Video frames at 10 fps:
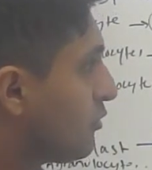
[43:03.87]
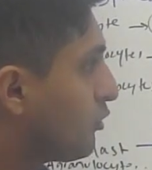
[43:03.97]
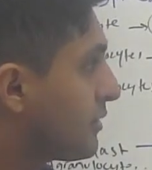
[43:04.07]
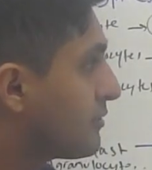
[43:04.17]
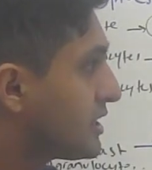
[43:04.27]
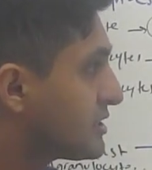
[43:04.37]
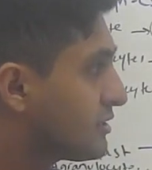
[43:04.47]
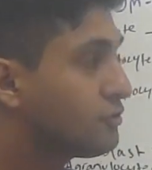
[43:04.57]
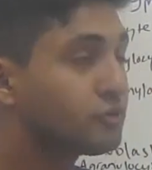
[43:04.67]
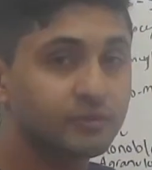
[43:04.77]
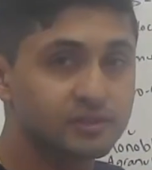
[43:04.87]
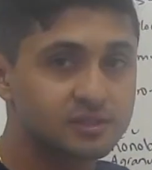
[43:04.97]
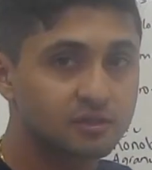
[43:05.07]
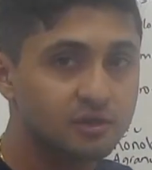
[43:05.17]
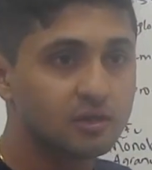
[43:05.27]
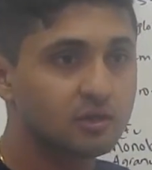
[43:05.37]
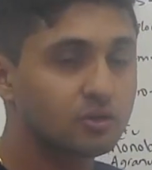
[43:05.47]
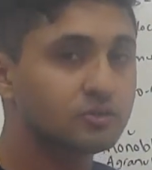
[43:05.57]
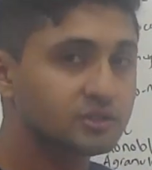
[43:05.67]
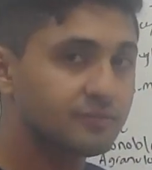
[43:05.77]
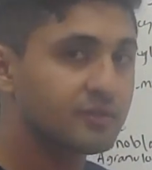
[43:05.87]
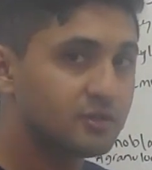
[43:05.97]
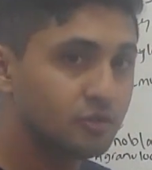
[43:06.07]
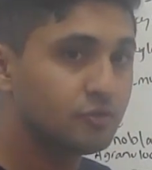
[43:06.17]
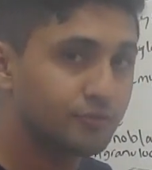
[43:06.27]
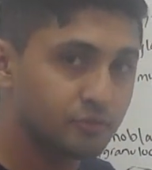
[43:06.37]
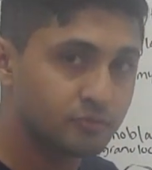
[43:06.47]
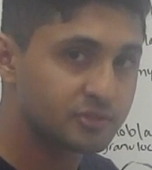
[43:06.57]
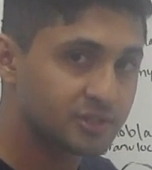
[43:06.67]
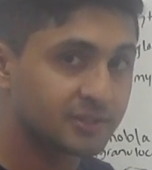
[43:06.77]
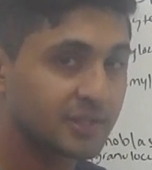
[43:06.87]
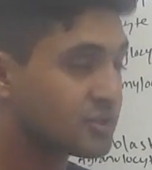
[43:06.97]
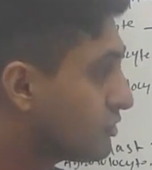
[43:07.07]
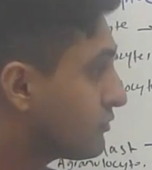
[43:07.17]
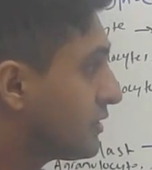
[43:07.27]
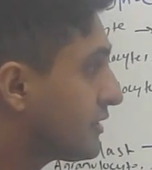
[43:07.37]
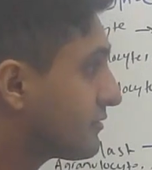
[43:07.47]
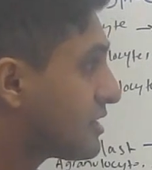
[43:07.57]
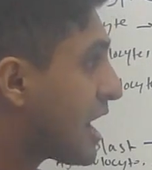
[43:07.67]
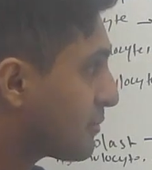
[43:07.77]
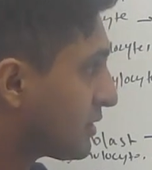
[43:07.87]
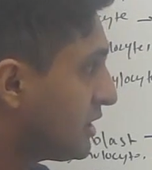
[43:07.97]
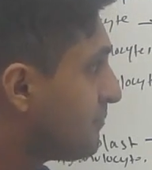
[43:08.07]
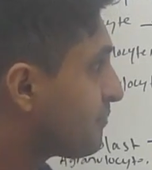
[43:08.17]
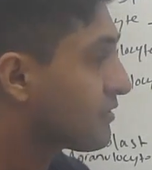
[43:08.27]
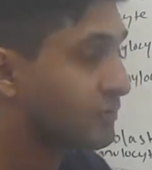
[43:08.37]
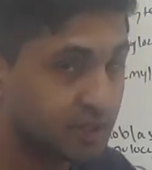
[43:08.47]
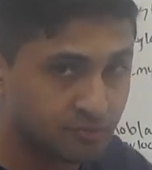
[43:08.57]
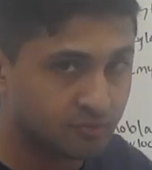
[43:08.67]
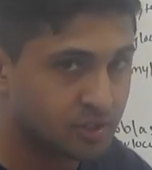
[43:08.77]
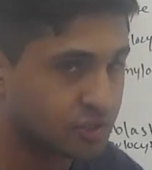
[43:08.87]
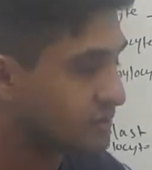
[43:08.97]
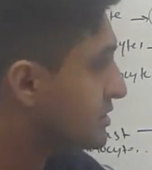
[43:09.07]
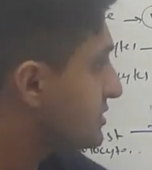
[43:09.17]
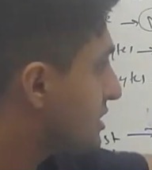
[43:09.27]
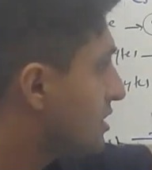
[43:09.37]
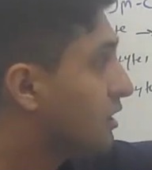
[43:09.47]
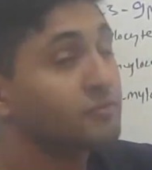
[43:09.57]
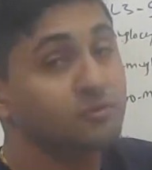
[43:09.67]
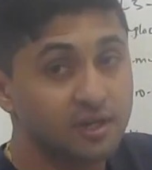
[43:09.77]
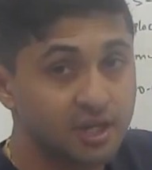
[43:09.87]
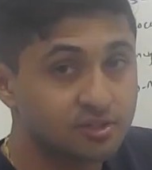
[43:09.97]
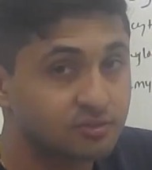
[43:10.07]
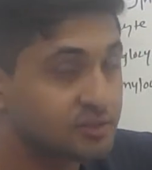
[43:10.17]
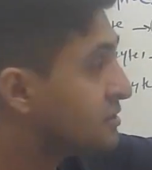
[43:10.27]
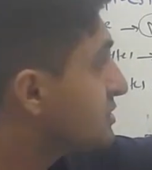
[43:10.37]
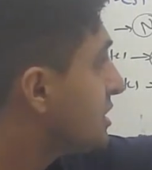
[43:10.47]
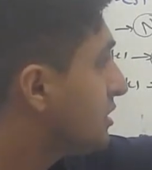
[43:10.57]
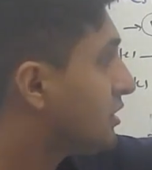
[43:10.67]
whenever there is a neutrophils if you synthesize neutrophil rapidly for inflammation reasons, or for radiation reasons,